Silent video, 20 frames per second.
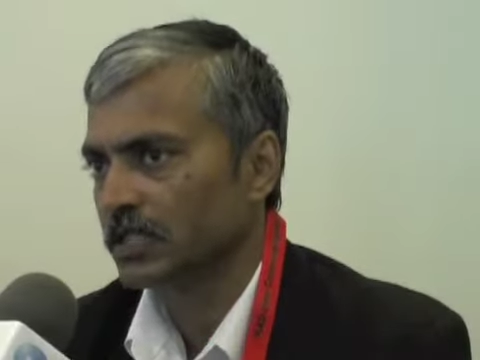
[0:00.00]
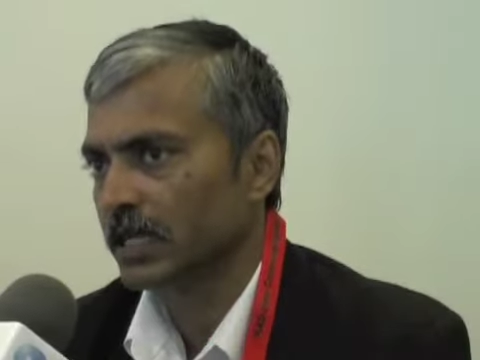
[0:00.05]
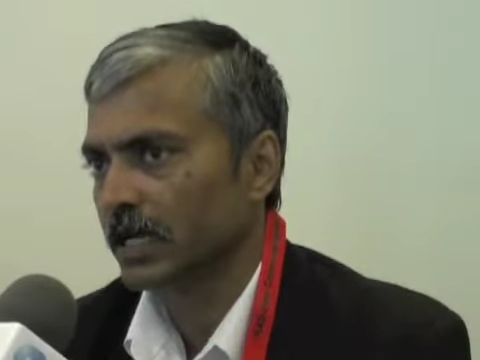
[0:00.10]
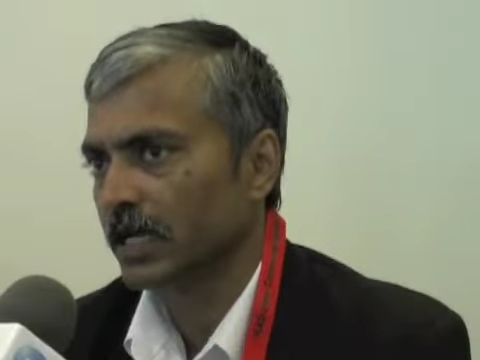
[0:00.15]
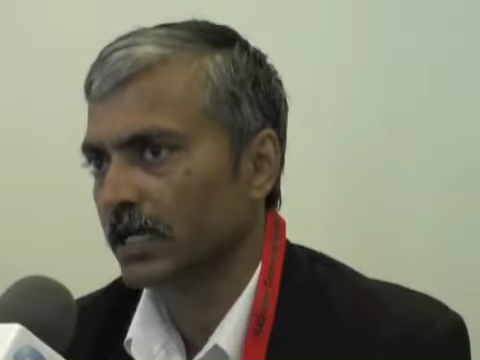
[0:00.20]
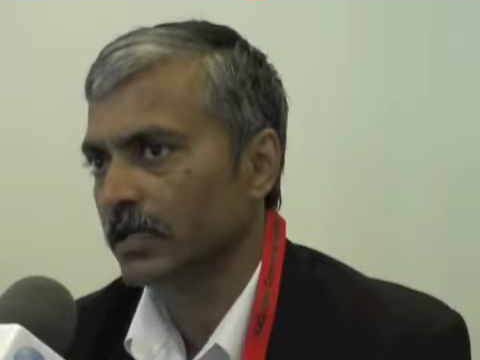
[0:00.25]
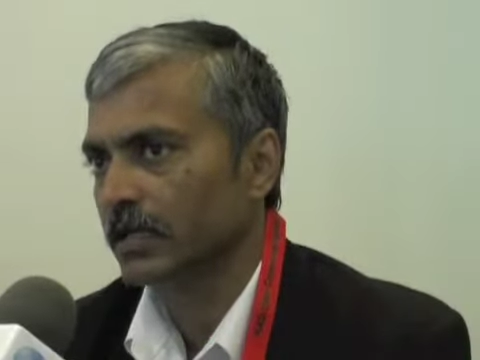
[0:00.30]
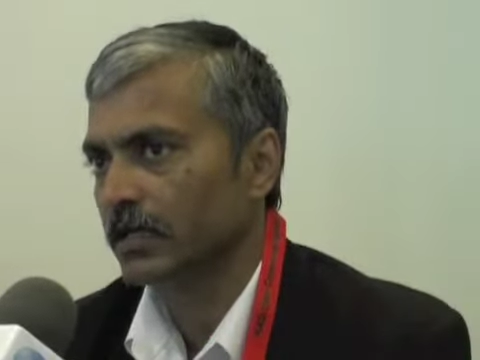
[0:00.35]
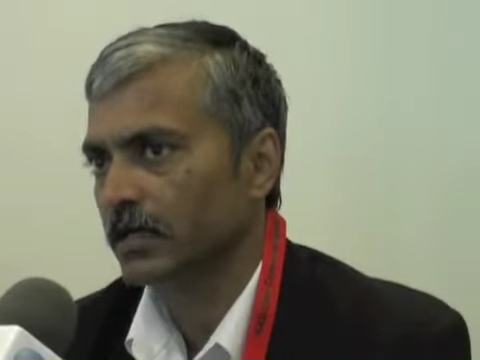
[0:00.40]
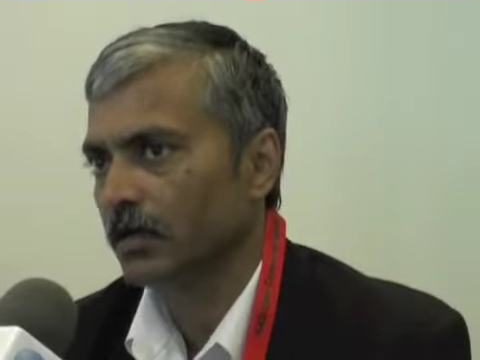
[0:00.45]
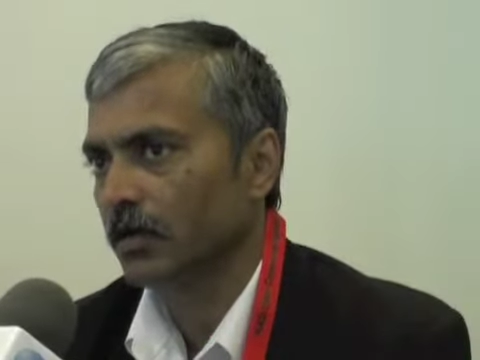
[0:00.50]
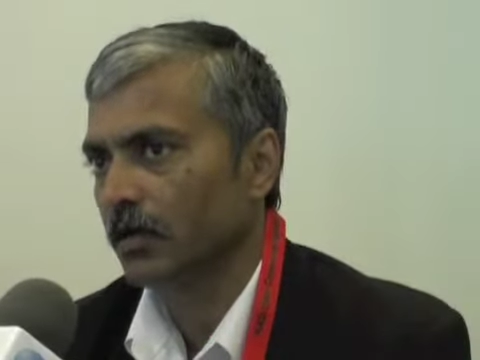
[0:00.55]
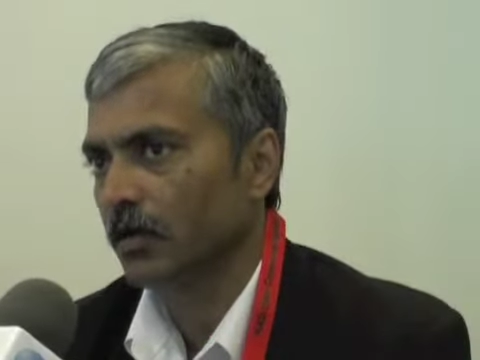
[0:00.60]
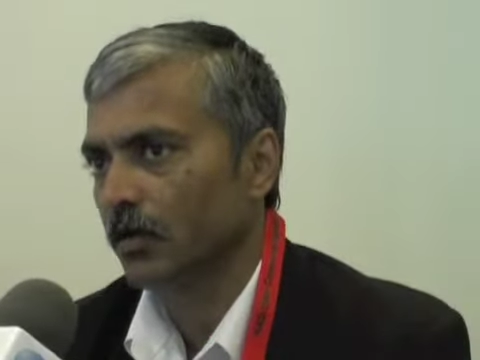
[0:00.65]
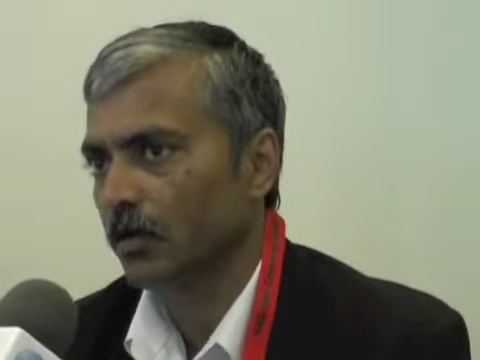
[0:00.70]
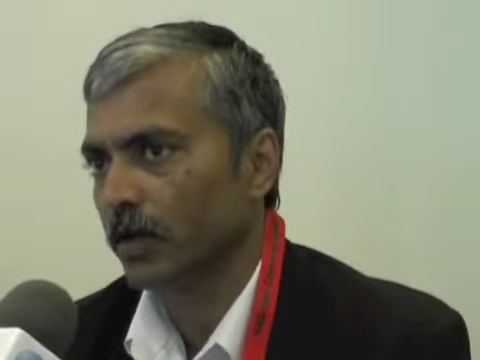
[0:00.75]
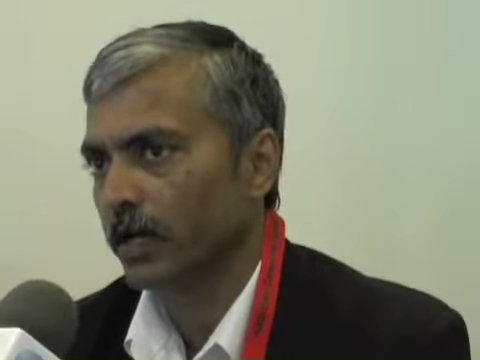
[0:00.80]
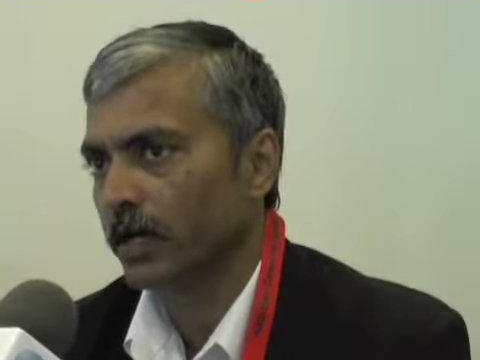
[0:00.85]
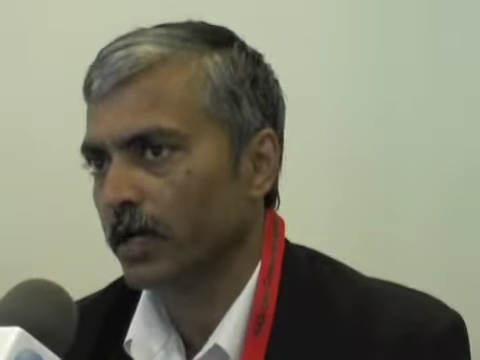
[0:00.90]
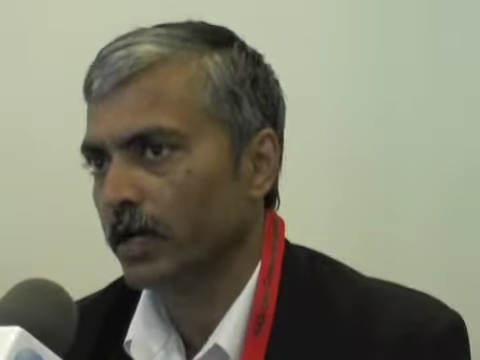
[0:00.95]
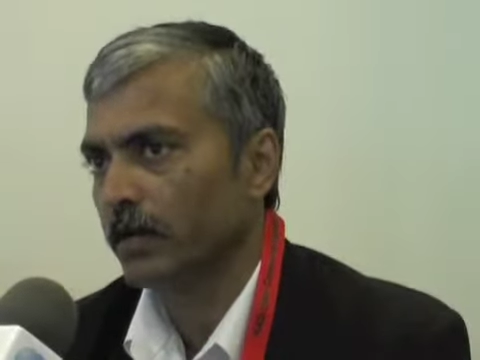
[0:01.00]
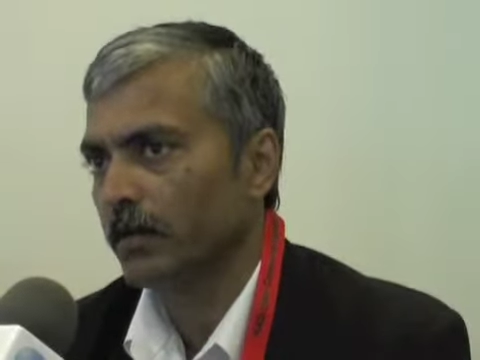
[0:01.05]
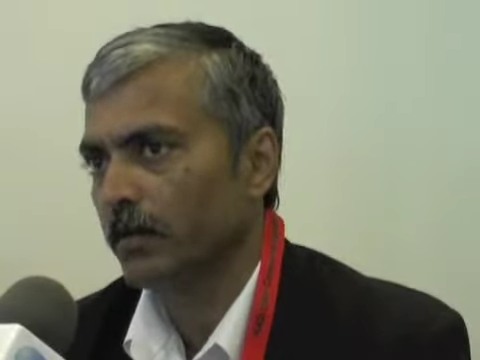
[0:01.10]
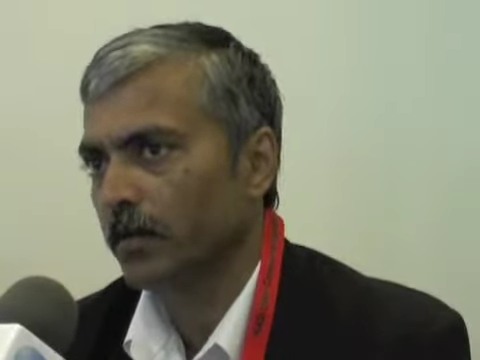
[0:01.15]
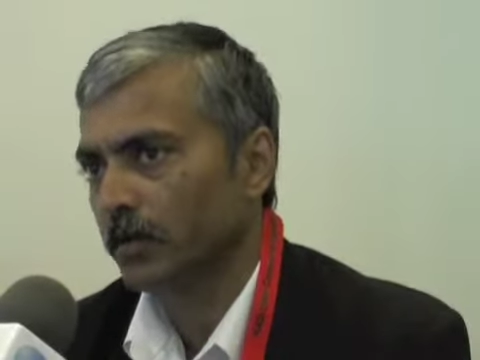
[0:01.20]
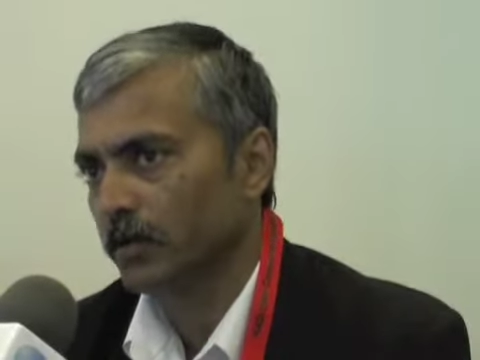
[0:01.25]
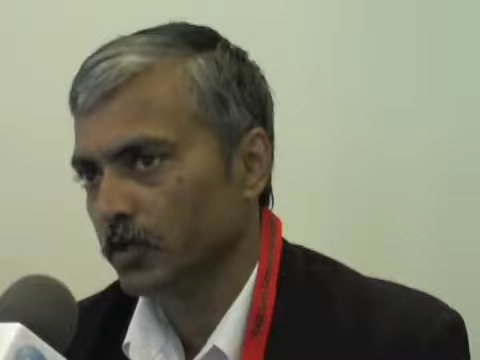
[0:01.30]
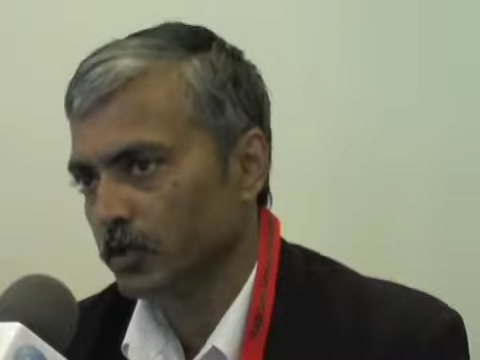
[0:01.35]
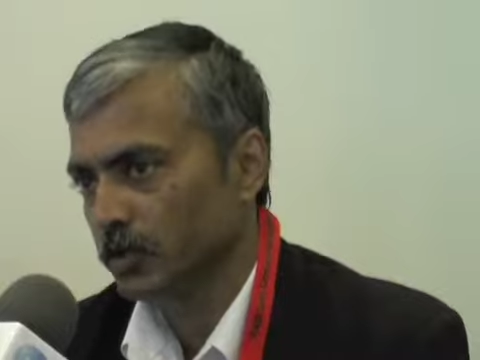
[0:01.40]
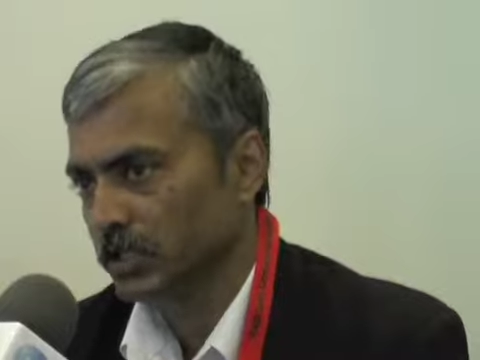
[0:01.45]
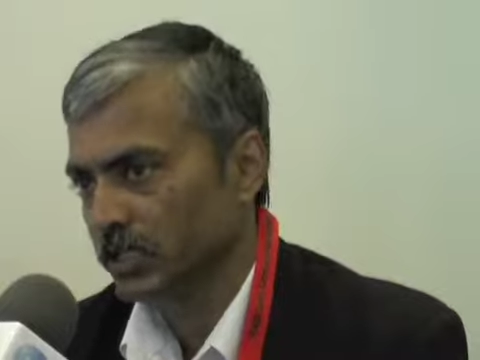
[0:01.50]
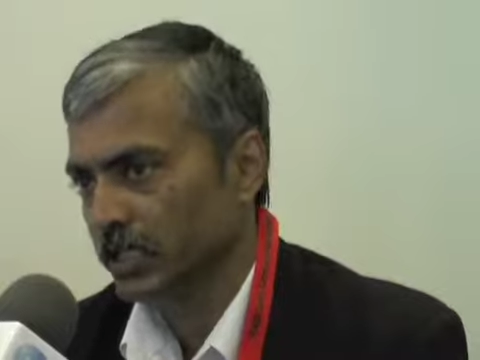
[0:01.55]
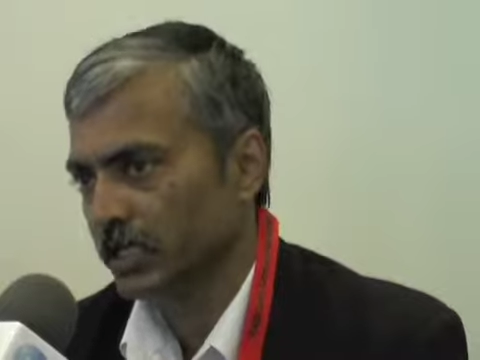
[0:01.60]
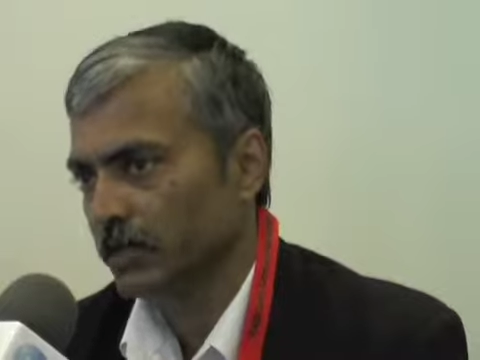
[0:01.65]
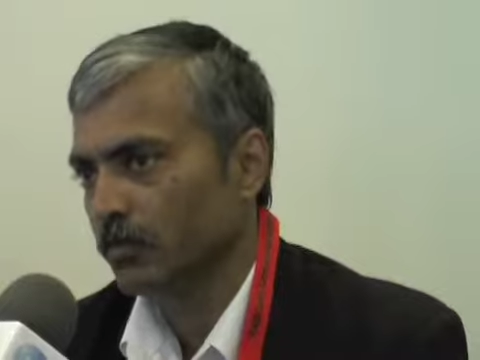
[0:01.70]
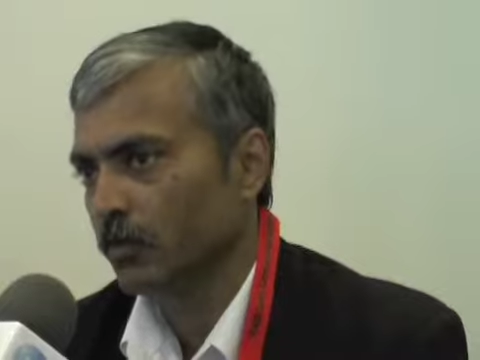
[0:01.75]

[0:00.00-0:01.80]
and we're using